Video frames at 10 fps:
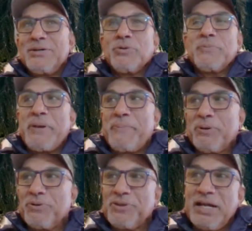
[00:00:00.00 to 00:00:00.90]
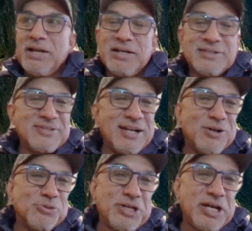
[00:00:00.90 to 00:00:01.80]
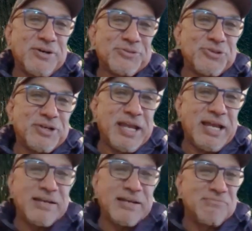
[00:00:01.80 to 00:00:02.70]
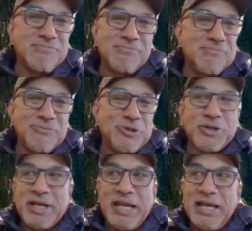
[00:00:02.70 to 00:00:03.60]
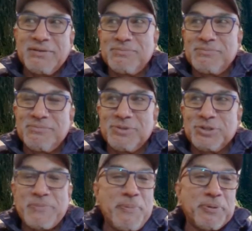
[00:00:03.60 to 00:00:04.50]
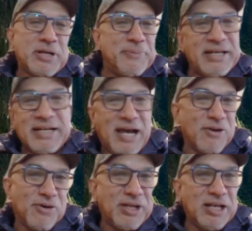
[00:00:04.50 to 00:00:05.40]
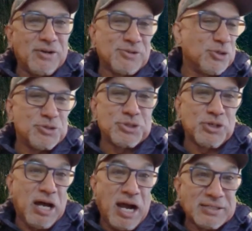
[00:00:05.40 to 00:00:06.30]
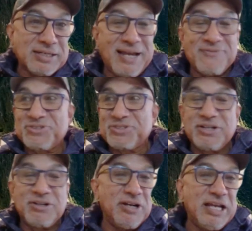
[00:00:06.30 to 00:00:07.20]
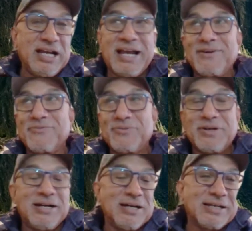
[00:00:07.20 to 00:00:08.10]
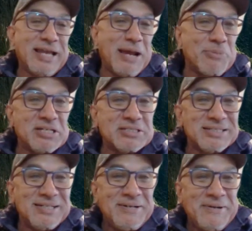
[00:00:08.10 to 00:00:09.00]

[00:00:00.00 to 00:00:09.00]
when people are there, it's not a hotel, so you can't, you can't. There's not people coming in and out all day long. The doors are locked. I have security. I have uh, cameras,